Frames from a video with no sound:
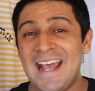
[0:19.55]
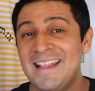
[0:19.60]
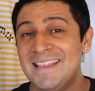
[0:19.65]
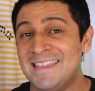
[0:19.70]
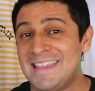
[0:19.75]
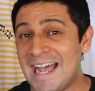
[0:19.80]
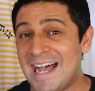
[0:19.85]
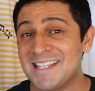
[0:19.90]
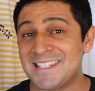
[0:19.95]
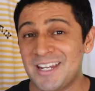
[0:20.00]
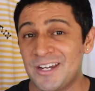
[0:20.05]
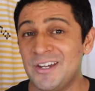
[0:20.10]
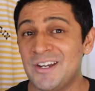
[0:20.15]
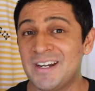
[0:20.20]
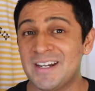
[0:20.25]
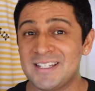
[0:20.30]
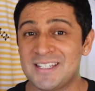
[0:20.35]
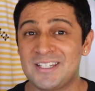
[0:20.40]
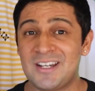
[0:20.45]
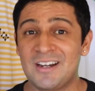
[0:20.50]
and that's how you're
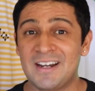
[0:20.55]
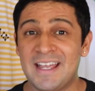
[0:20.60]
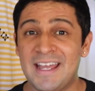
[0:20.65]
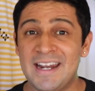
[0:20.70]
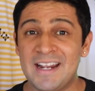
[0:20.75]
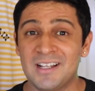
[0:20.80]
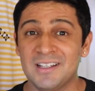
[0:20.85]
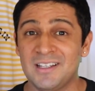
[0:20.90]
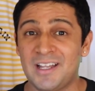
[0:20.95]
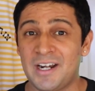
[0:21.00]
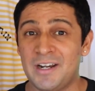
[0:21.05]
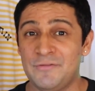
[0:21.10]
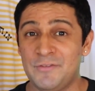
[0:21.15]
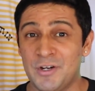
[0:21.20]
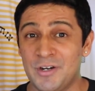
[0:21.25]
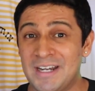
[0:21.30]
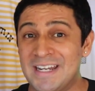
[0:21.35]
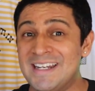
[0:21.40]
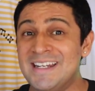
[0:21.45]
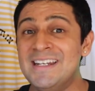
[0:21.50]
gonna start getting a lot of
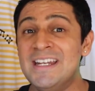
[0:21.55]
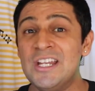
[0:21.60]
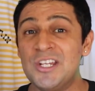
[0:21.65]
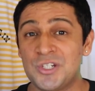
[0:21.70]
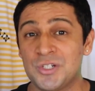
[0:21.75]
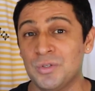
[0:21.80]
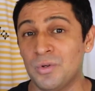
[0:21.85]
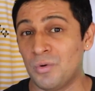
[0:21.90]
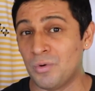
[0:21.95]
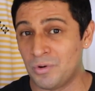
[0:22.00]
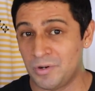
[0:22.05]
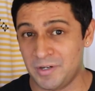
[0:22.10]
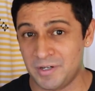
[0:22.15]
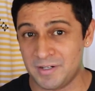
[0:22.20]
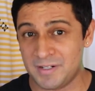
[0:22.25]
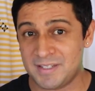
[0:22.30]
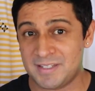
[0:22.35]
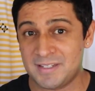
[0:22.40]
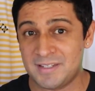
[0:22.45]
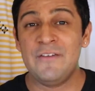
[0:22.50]
your initial
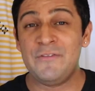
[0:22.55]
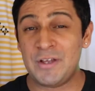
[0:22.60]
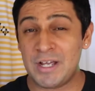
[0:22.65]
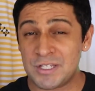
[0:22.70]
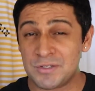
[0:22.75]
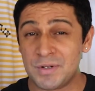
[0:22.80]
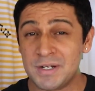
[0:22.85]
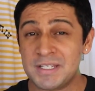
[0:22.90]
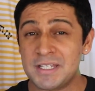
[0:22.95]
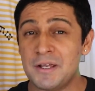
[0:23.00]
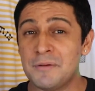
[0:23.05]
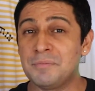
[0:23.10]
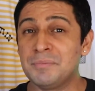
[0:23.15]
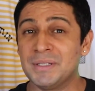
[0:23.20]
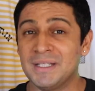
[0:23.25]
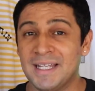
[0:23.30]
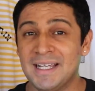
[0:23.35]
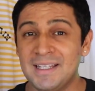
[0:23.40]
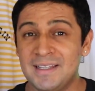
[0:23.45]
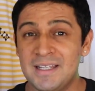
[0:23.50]
orders. If you guys wanna see a
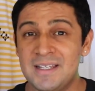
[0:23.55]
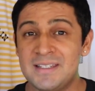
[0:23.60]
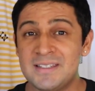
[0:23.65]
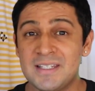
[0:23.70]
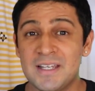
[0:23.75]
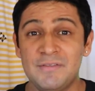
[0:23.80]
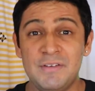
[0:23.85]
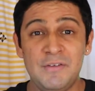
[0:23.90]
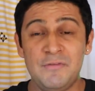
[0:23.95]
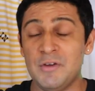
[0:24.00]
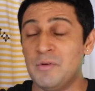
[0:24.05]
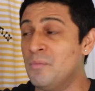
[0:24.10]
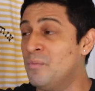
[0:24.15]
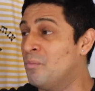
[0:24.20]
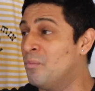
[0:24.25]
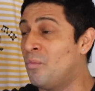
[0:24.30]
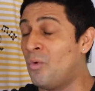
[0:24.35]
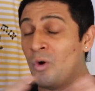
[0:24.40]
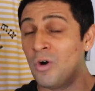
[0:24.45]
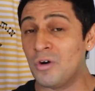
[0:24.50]
playlist of even
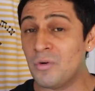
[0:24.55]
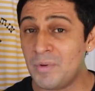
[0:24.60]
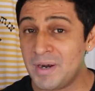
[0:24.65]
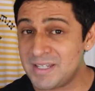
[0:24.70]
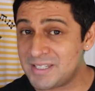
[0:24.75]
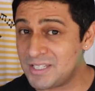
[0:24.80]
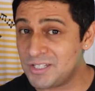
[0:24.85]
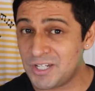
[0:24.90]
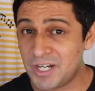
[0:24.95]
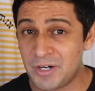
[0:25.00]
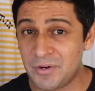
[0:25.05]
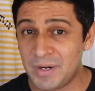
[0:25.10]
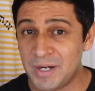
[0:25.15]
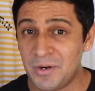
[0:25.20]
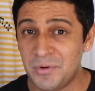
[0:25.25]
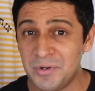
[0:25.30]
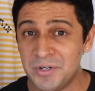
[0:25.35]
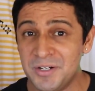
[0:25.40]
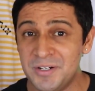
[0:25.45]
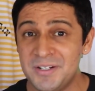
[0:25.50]
more ways to generate
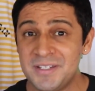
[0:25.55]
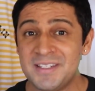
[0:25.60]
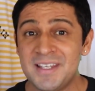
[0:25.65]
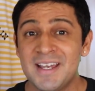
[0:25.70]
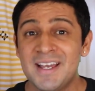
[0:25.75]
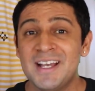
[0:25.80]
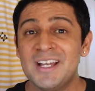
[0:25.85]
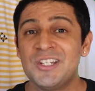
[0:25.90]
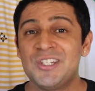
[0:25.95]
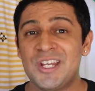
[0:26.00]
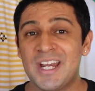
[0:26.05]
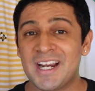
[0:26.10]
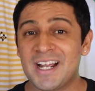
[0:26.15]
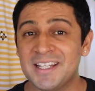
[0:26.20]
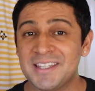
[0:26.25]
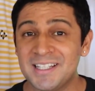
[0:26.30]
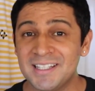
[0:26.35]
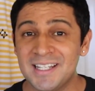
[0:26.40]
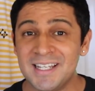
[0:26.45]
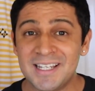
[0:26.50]
orders, check
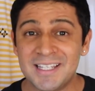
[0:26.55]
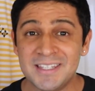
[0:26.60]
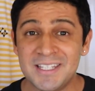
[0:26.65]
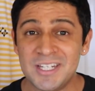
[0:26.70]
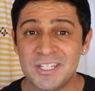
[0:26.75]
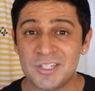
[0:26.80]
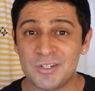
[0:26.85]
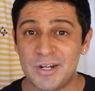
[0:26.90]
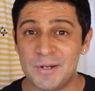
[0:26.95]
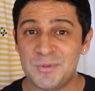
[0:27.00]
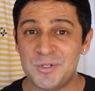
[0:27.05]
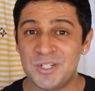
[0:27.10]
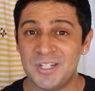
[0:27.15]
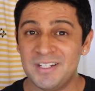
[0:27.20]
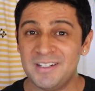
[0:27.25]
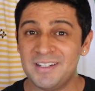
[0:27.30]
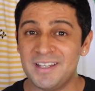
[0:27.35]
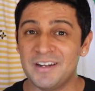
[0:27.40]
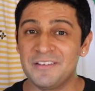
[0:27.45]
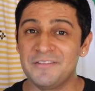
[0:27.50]
out the link in the
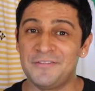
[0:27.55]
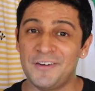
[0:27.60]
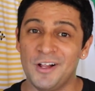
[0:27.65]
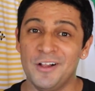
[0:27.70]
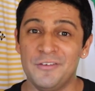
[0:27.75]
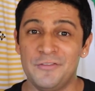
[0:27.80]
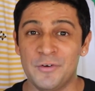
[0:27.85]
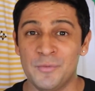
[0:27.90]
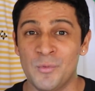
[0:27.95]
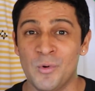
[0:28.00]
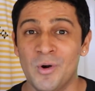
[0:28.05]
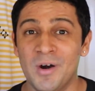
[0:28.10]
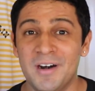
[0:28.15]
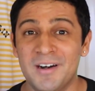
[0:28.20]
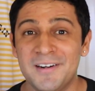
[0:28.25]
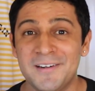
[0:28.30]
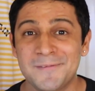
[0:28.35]
description and follow for more.